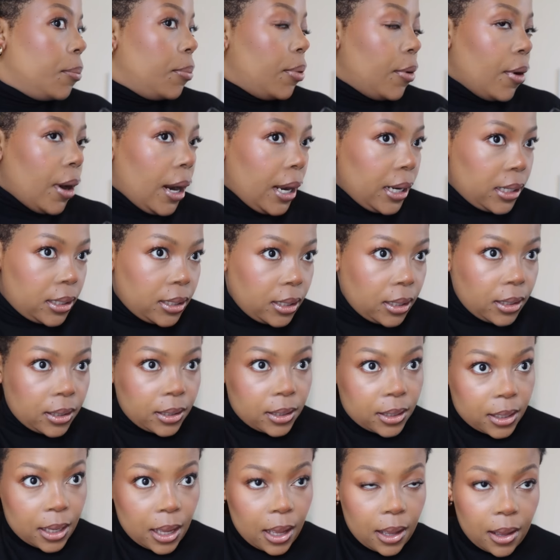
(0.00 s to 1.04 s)

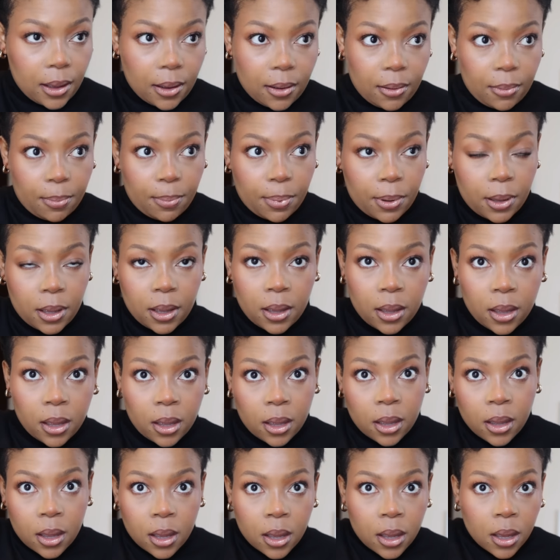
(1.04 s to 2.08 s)
brightens up.
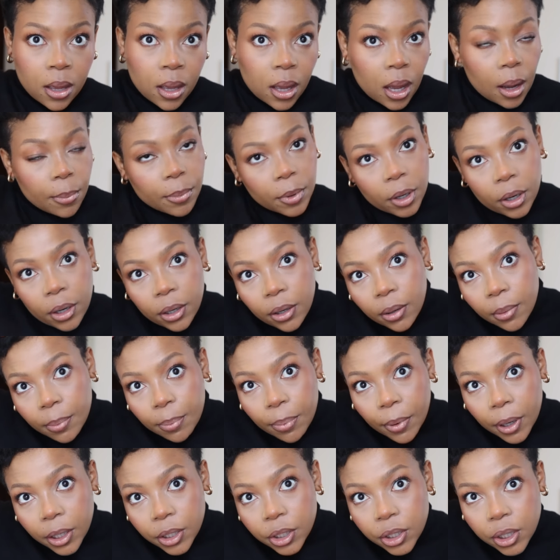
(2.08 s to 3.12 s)
I'm not gonna
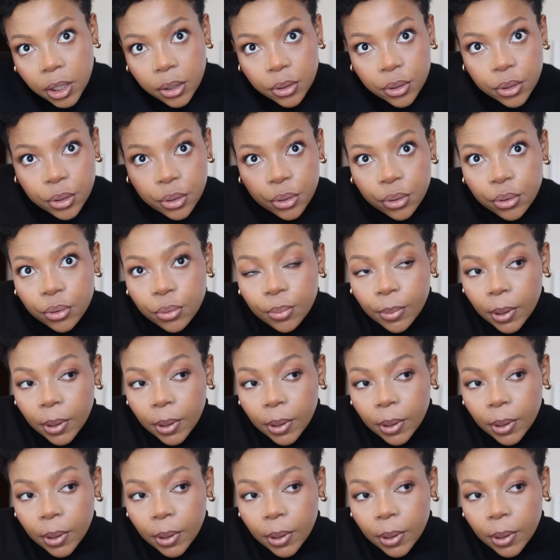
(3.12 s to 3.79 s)
brush out too